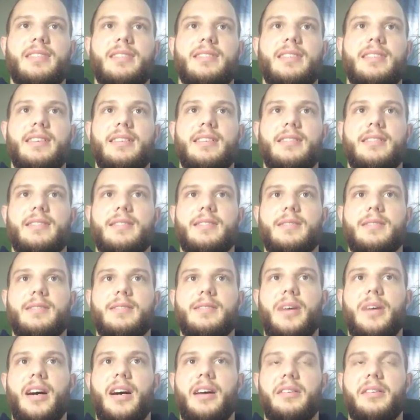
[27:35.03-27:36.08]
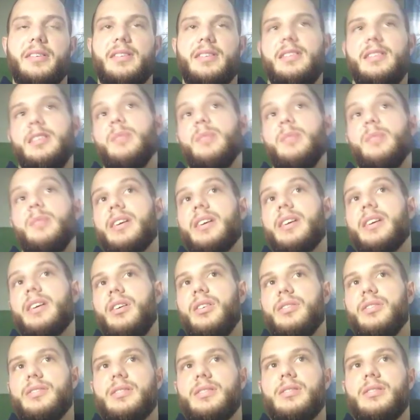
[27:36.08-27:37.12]
this part here,
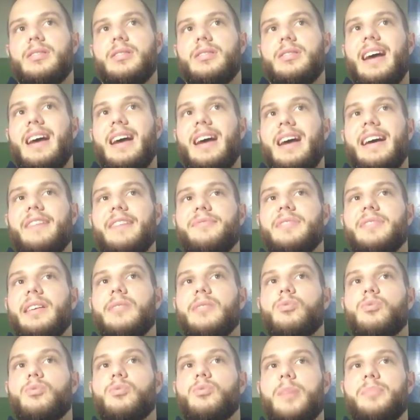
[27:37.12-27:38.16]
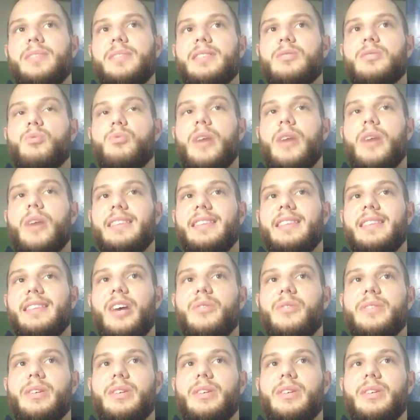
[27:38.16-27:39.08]
because I haven't unwrapped this right now.